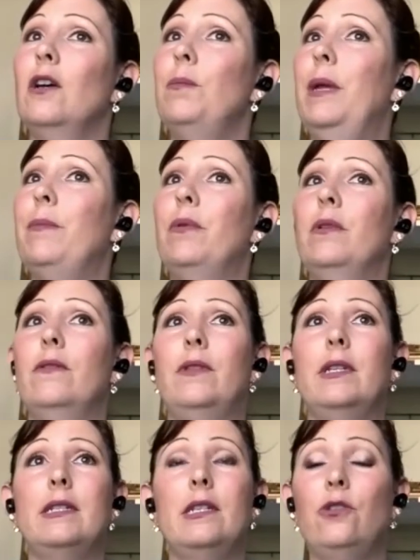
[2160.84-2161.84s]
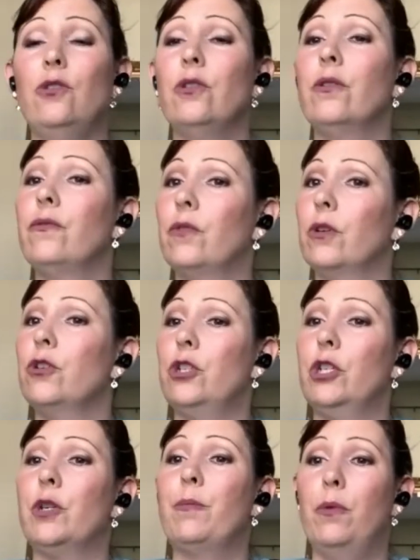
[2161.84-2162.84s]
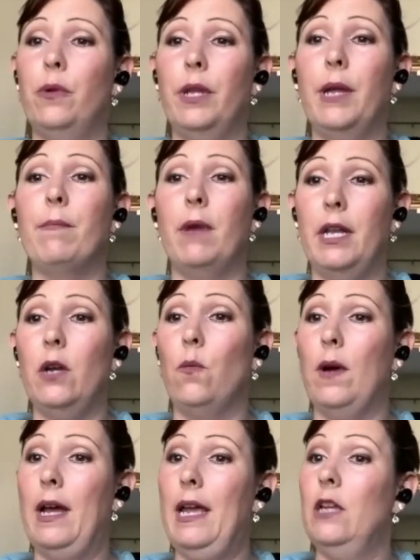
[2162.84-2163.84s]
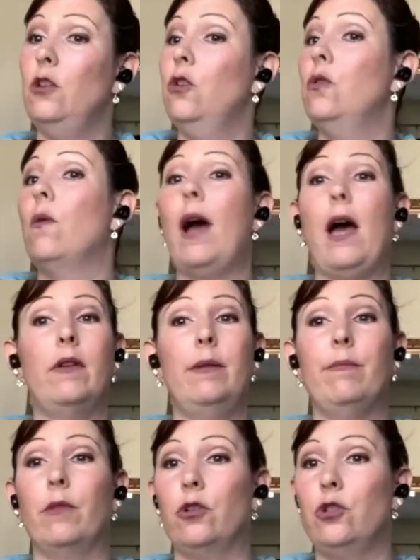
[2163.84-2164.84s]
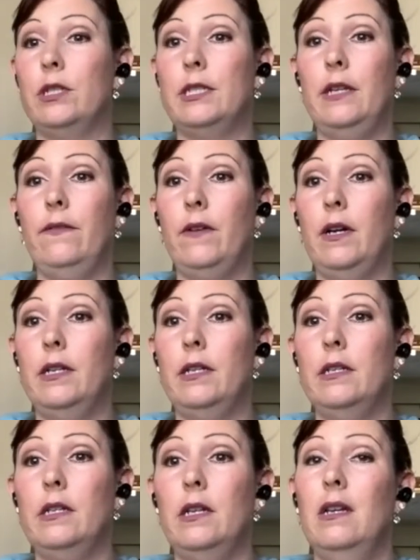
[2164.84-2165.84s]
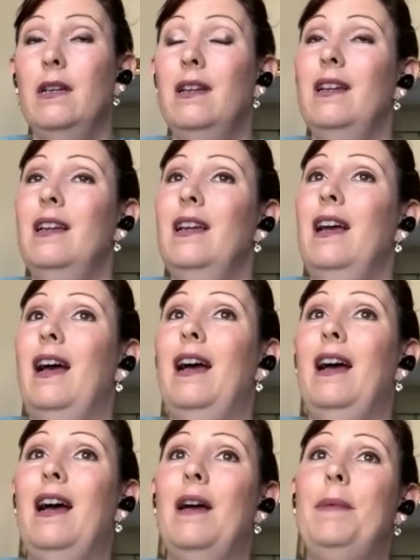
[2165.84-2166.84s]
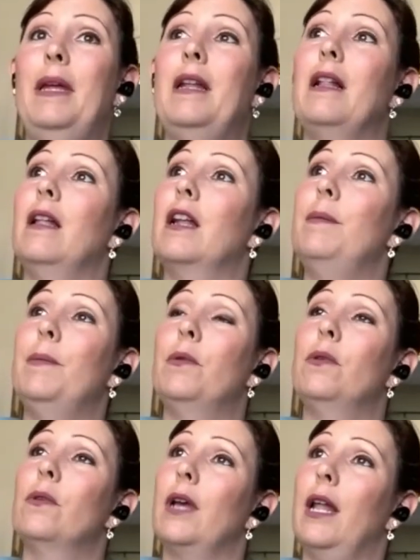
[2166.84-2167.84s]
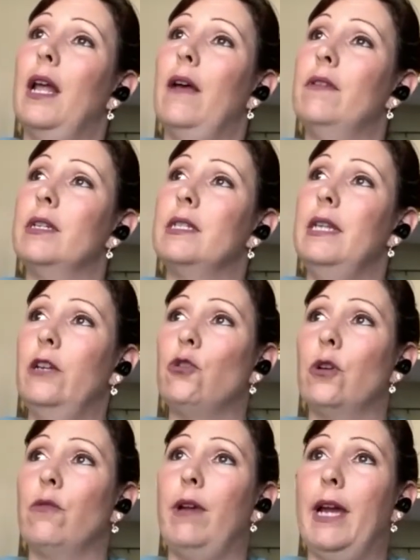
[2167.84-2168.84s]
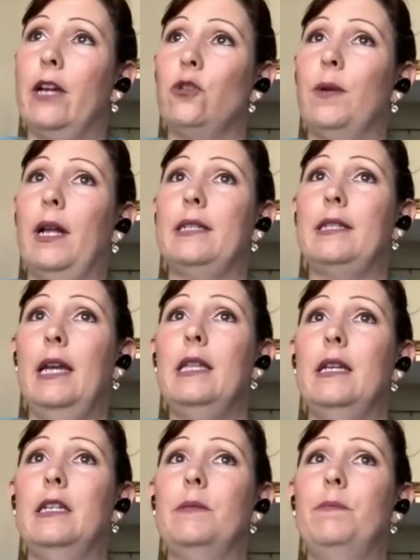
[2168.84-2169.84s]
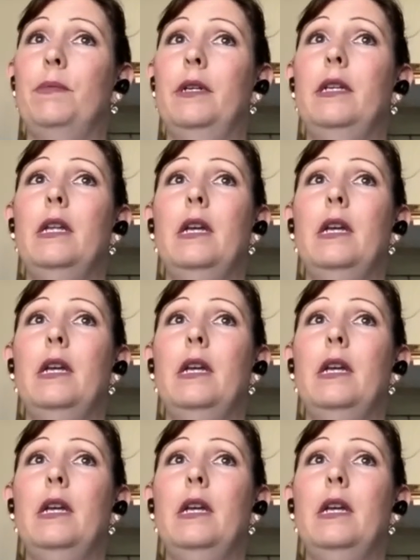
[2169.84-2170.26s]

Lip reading: people, if this is your first year putting money away and you don't have an emergency fund, I mean, a lot of people kind of have this knee jerk reaction when I say this, but